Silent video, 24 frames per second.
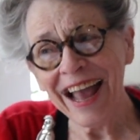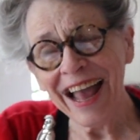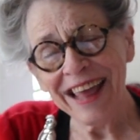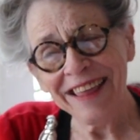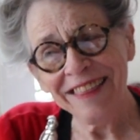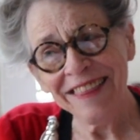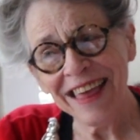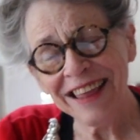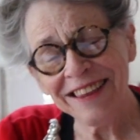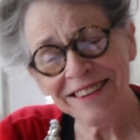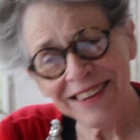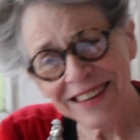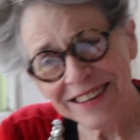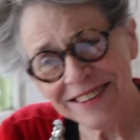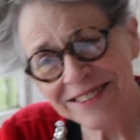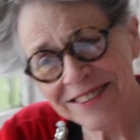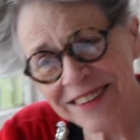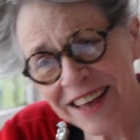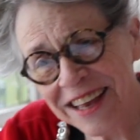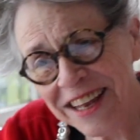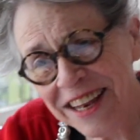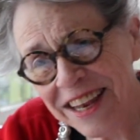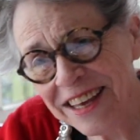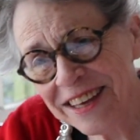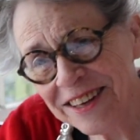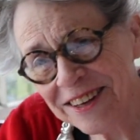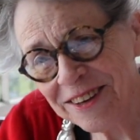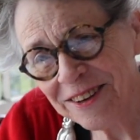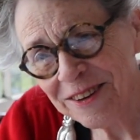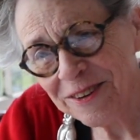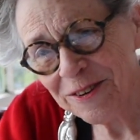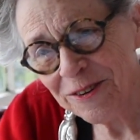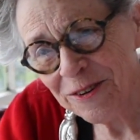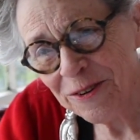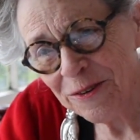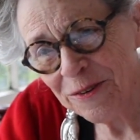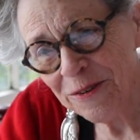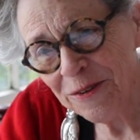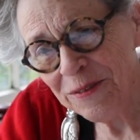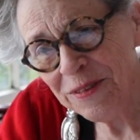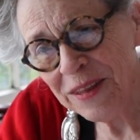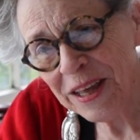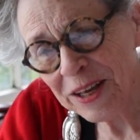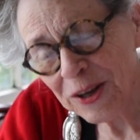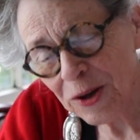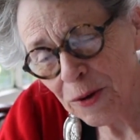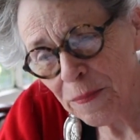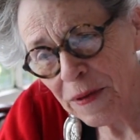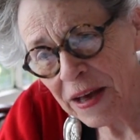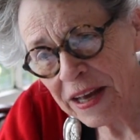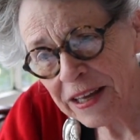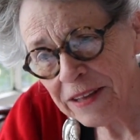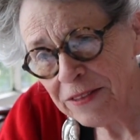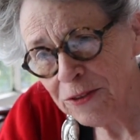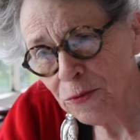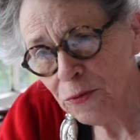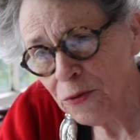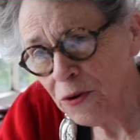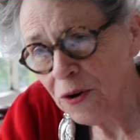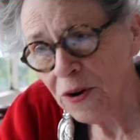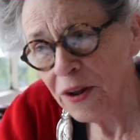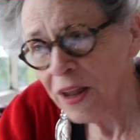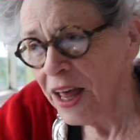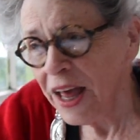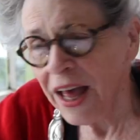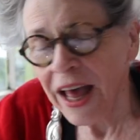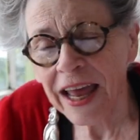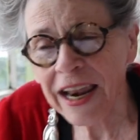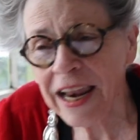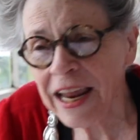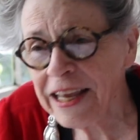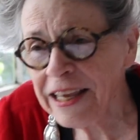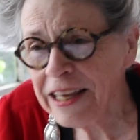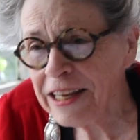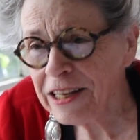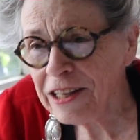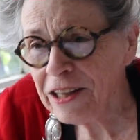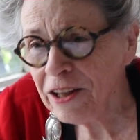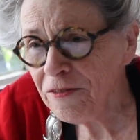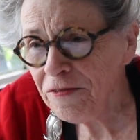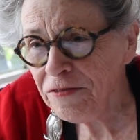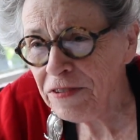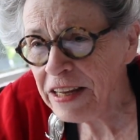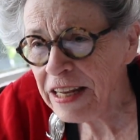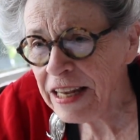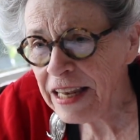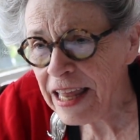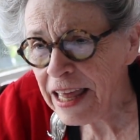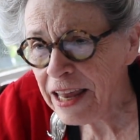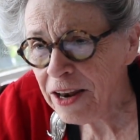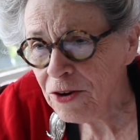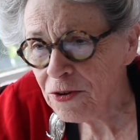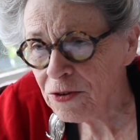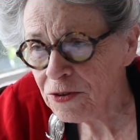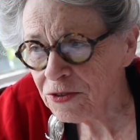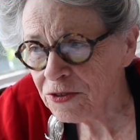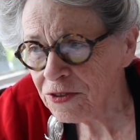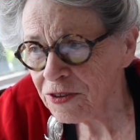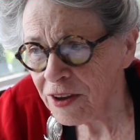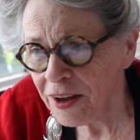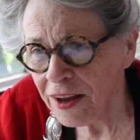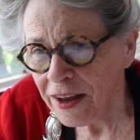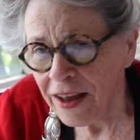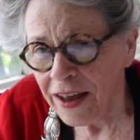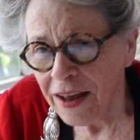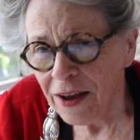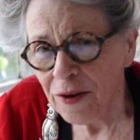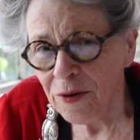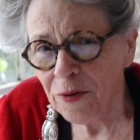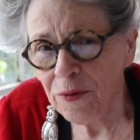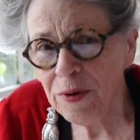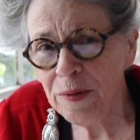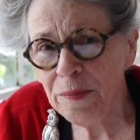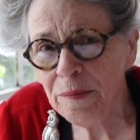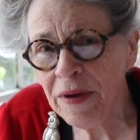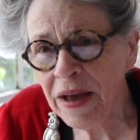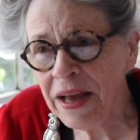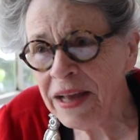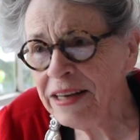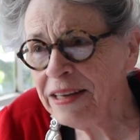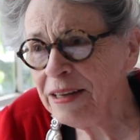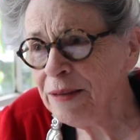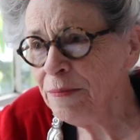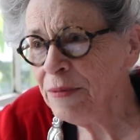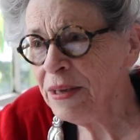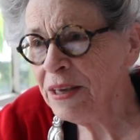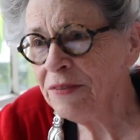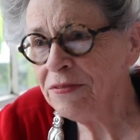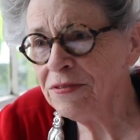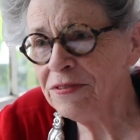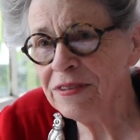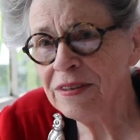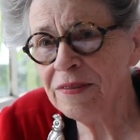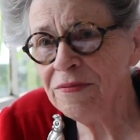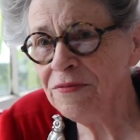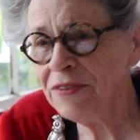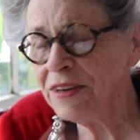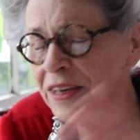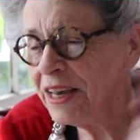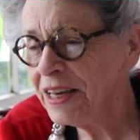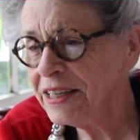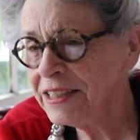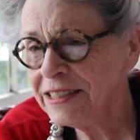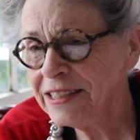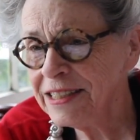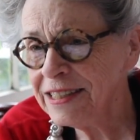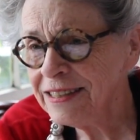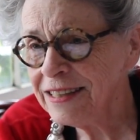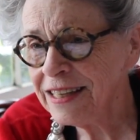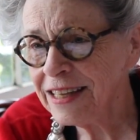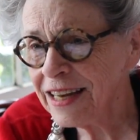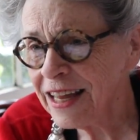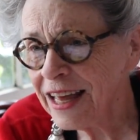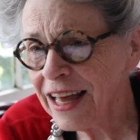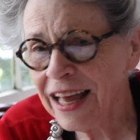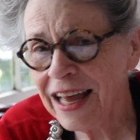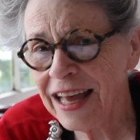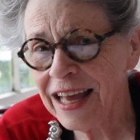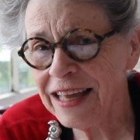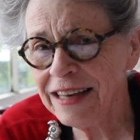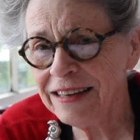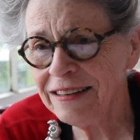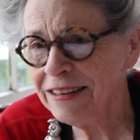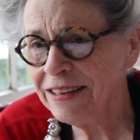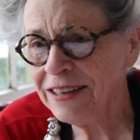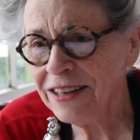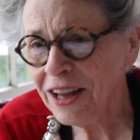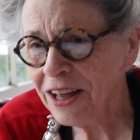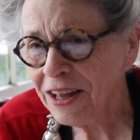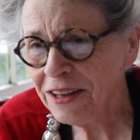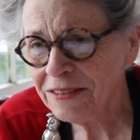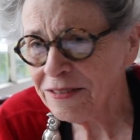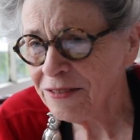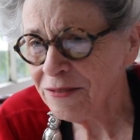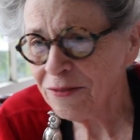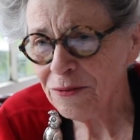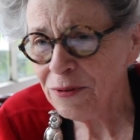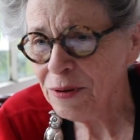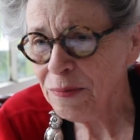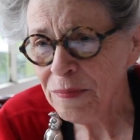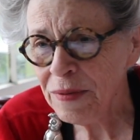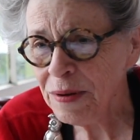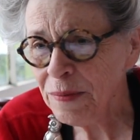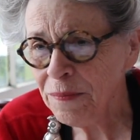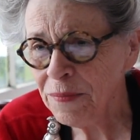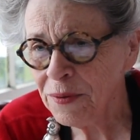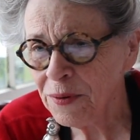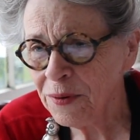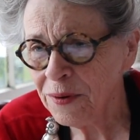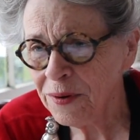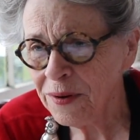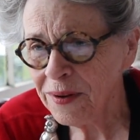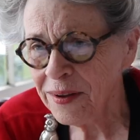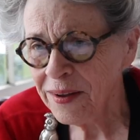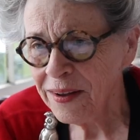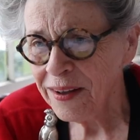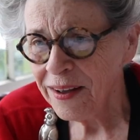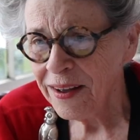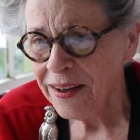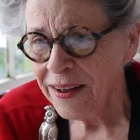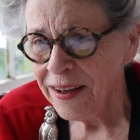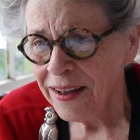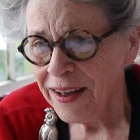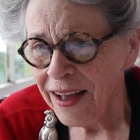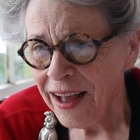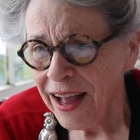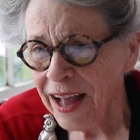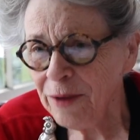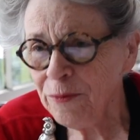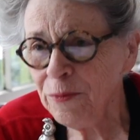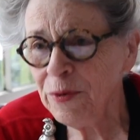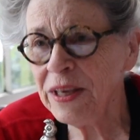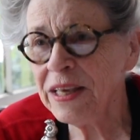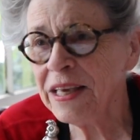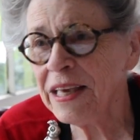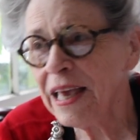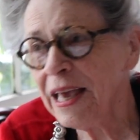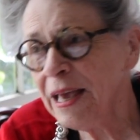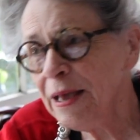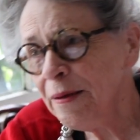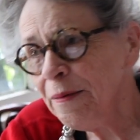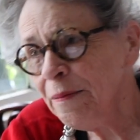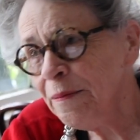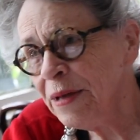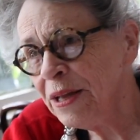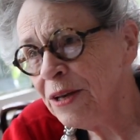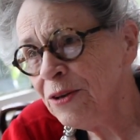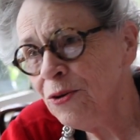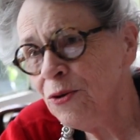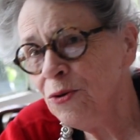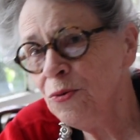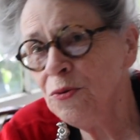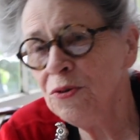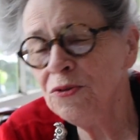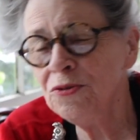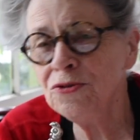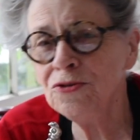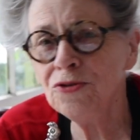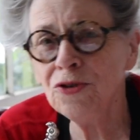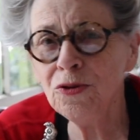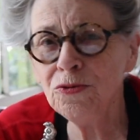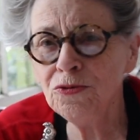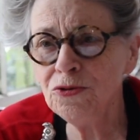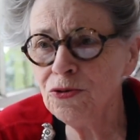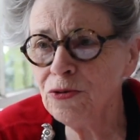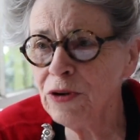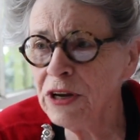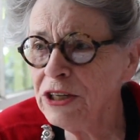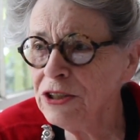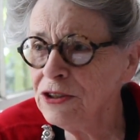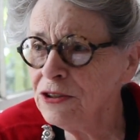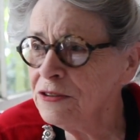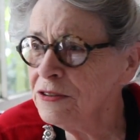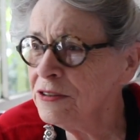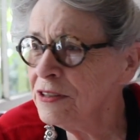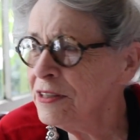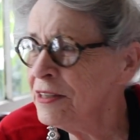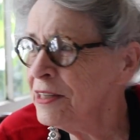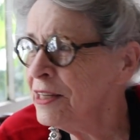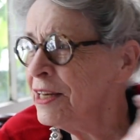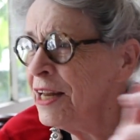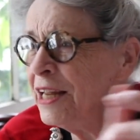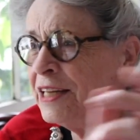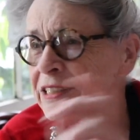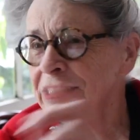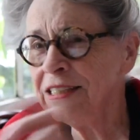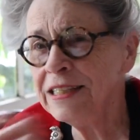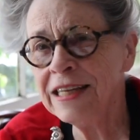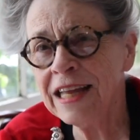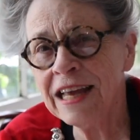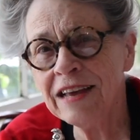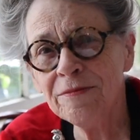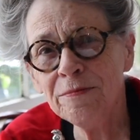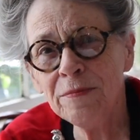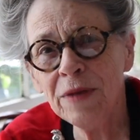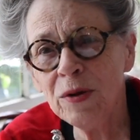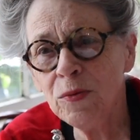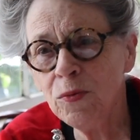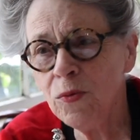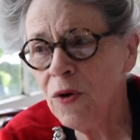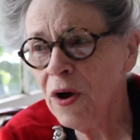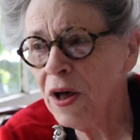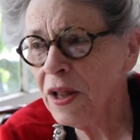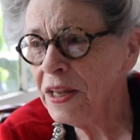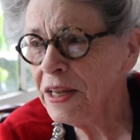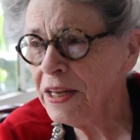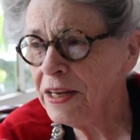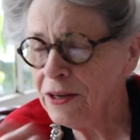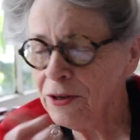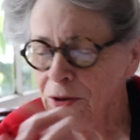and that's exciting when they go back in the world. And I get lovely letters reminding me of something I did that I had not remembered. And we came and you were so gracious, and then I didn't have my wallet,